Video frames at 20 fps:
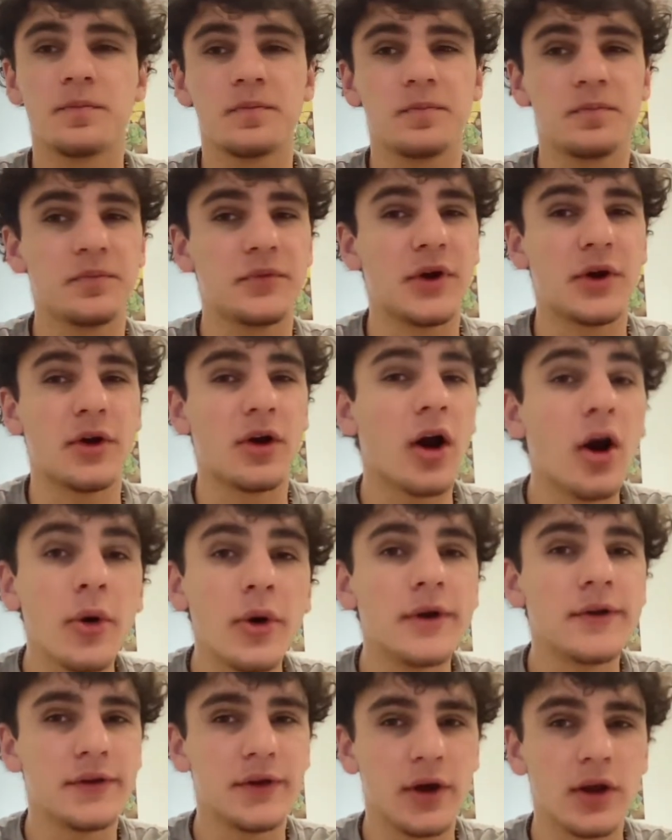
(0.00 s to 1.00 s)
There
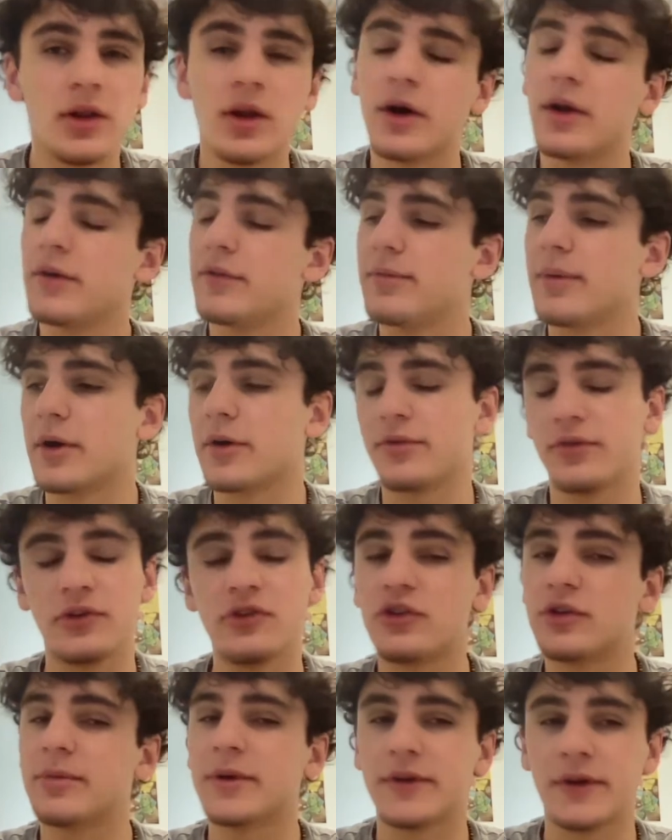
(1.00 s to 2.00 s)
aren't a lot of
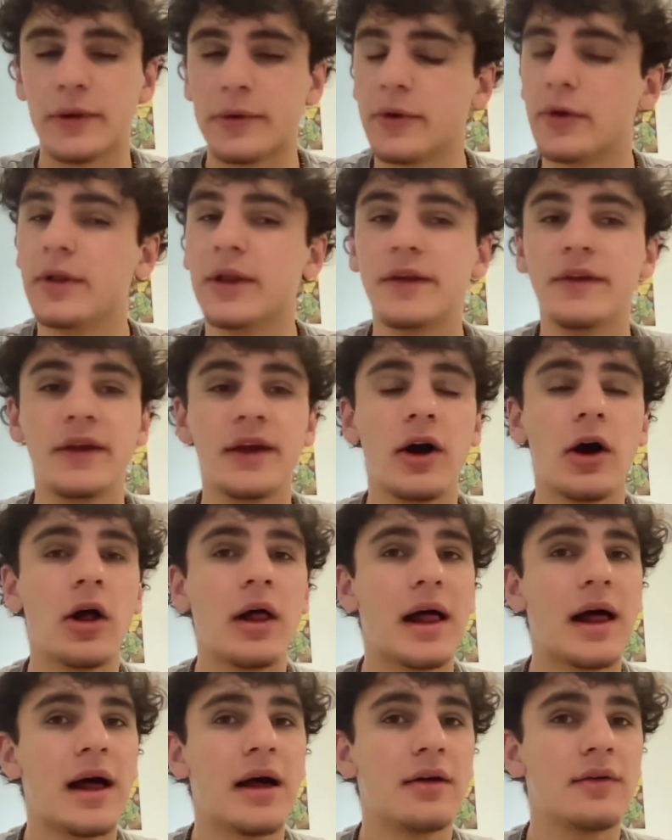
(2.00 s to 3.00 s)
birefringing material, and they all
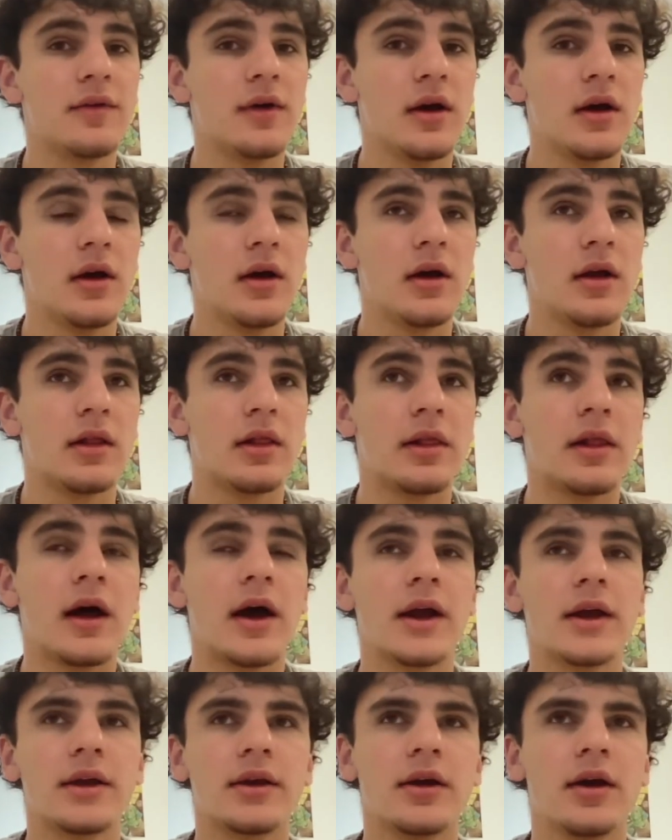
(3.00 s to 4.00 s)
have,
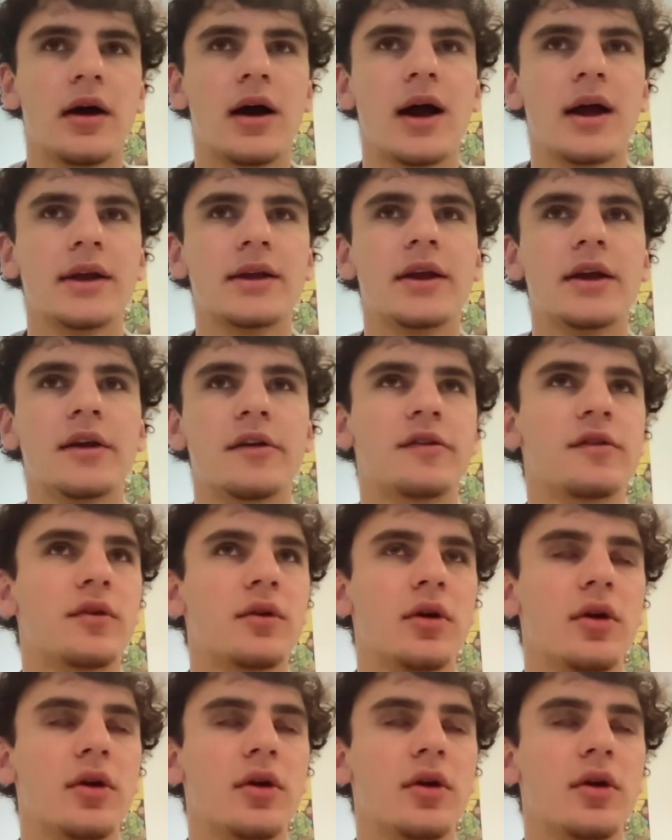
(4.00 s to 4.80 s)
like, I guess,